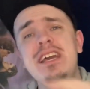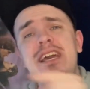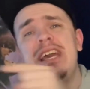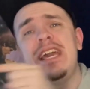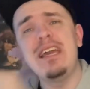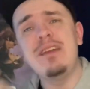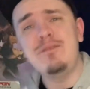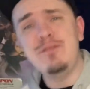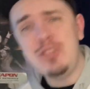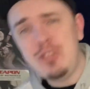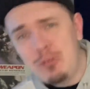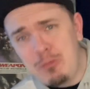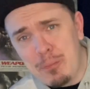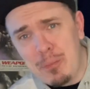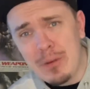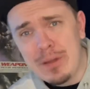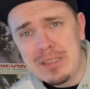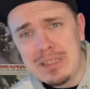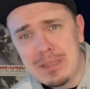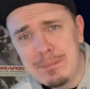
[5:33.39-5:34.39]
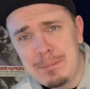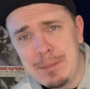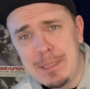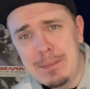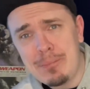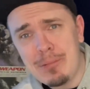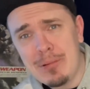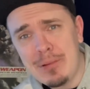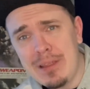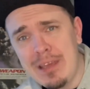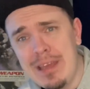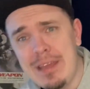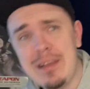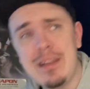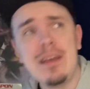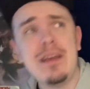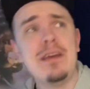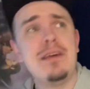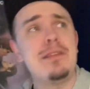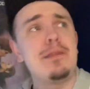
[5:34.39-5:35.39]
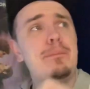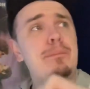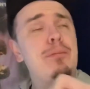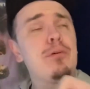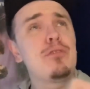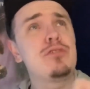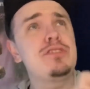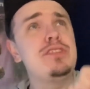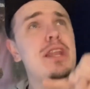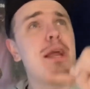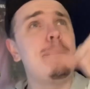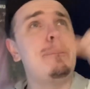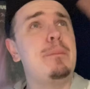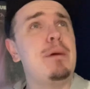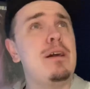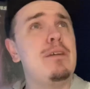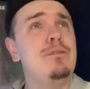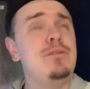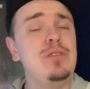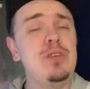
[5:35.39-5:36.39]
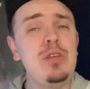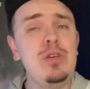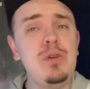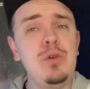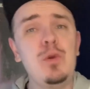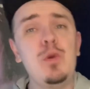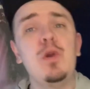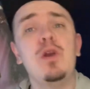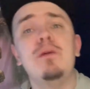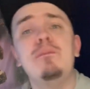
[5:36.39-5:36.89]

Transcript: if you bring the people in, the person above you